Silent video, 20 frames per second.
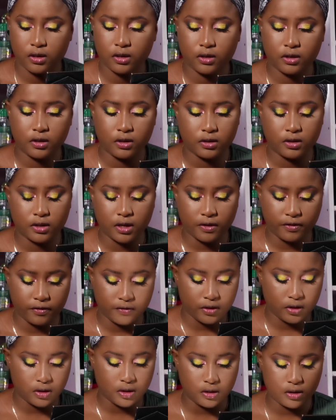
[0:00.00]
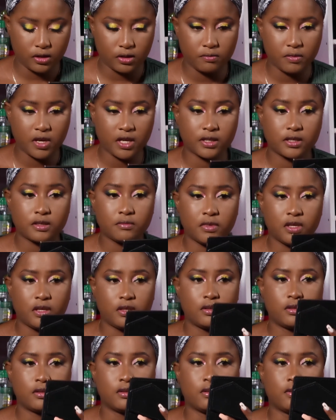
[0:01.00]
because I feel it makes me
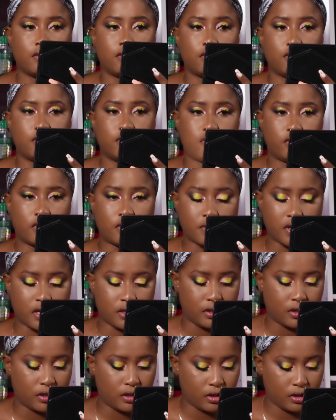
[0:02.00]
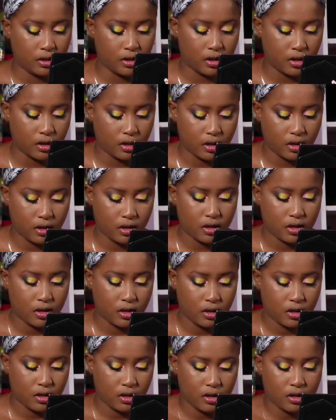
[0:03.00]
so dramatic,
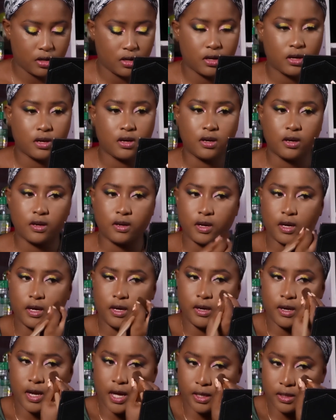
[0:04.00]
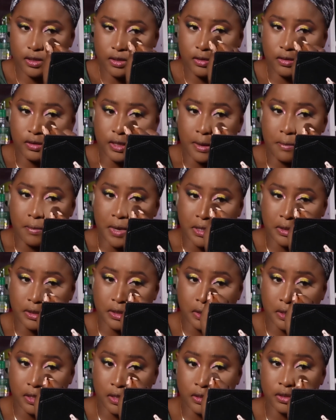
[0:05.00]
and I like to let my
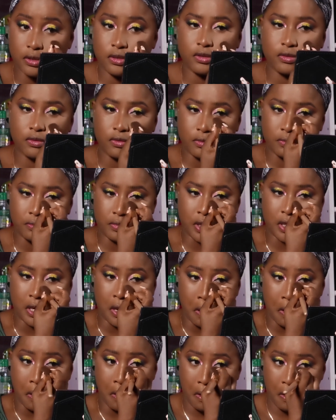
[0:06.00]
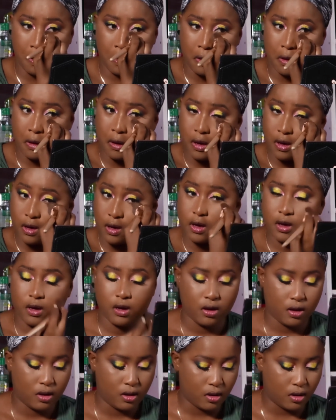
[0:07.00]
skin tone be
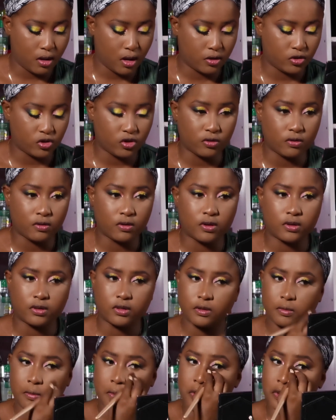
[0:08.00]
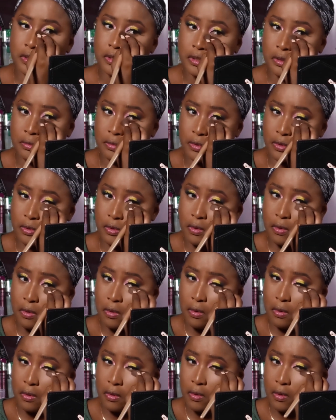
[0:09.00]
natural as possible.
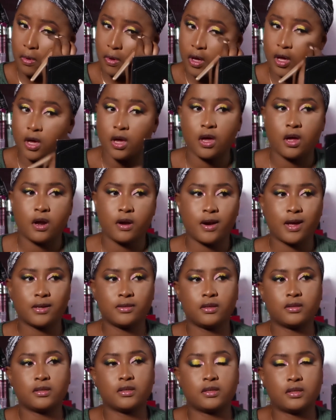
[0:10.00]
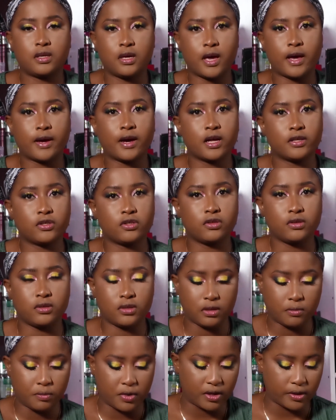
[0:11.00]
That's not to say I can't use
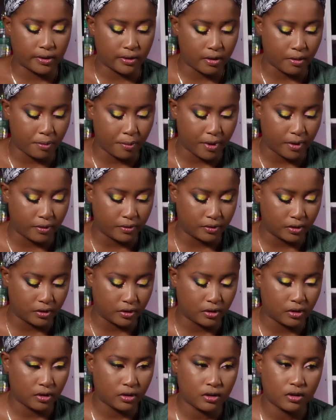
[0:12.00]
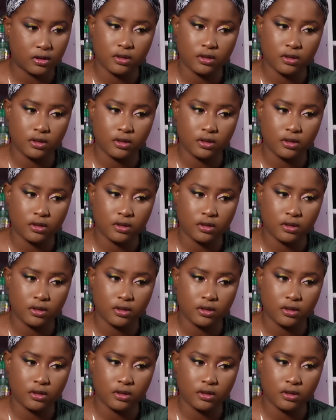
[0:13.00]
the banana powder.